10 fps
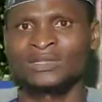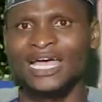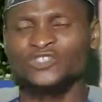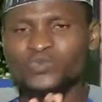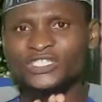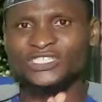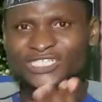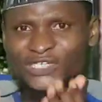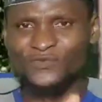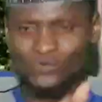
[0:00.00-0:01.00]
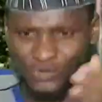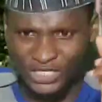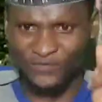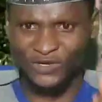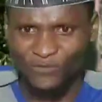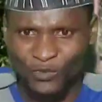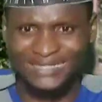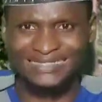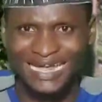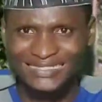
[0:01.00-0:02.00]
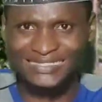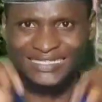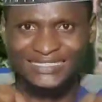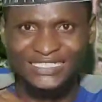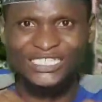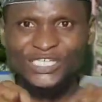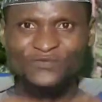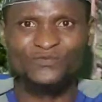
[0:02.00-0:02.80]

That which even in that state, if